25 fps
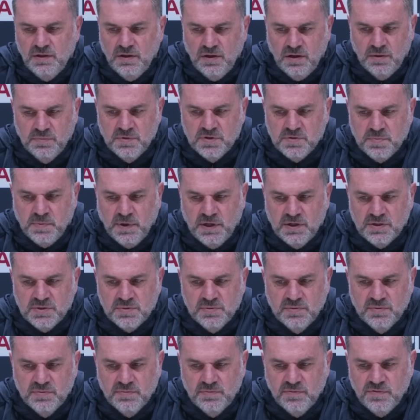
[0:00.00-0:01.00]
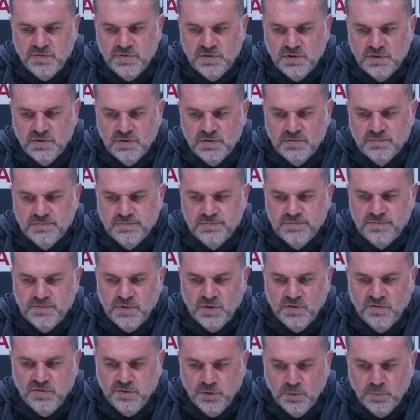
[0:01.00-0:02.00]
I'm the spokesman for,
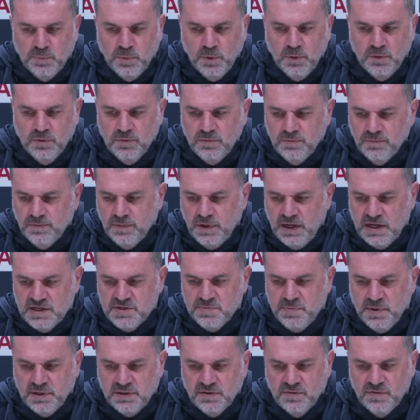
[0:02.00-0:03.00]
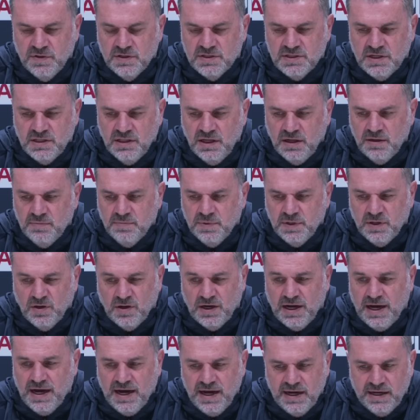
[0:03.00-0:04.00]
for the football aspect of this club, and
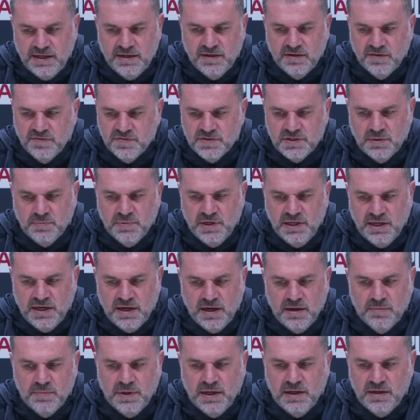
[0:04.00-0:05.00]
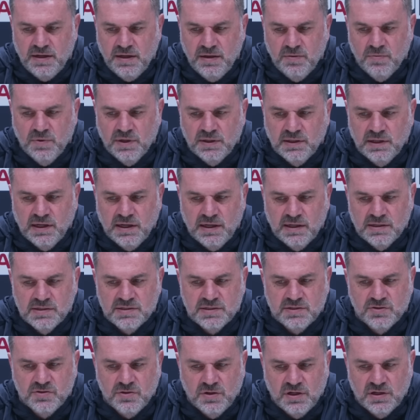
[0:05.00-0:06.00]
I'd hate it if somebody came out here one day and
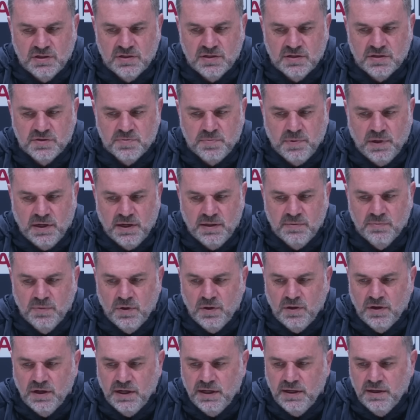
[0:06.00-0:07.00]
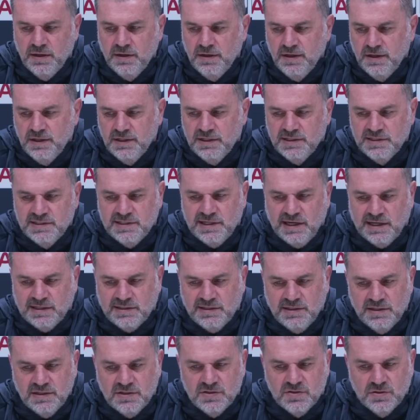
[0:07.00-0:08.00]
tried to explain my
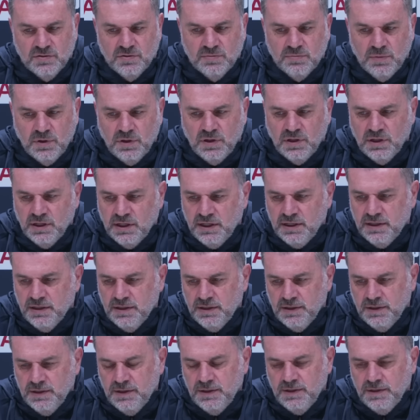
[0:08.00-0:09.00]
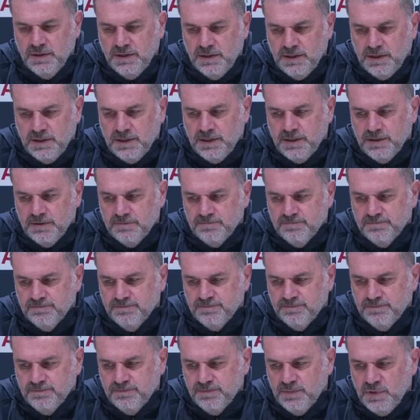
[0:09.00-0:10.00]
tactics or my,
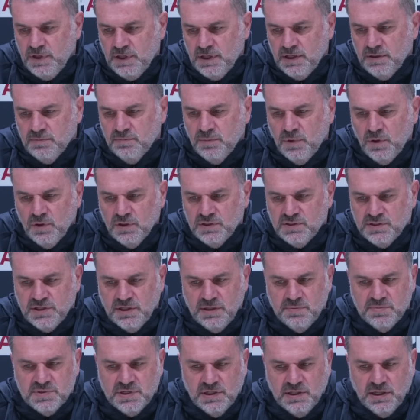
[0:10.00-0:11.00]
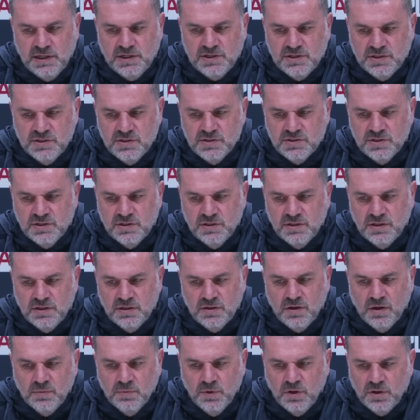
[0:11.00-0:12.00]
um, you know, my team selections, and,
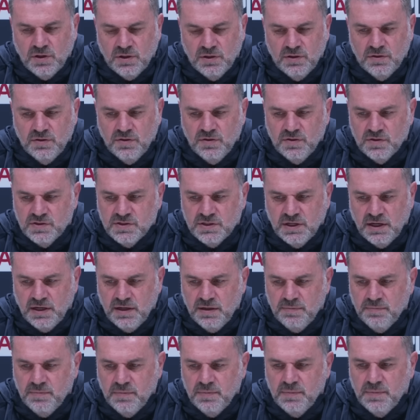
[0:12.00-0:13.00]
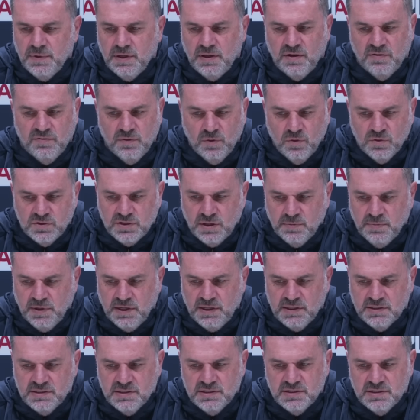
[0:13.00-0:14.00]
and I'm not going to do the same. And I've also
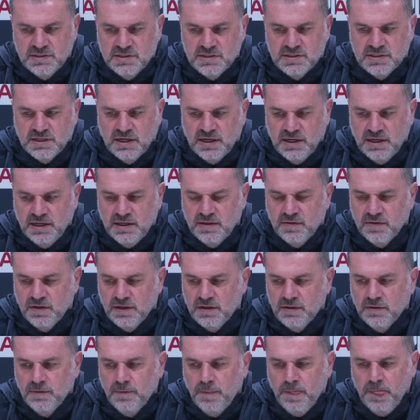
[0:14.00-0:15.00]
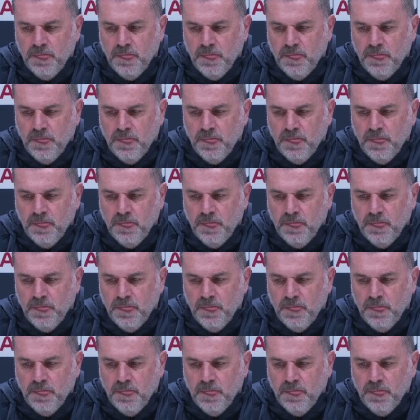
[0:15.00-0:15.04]
been consistent in saying that,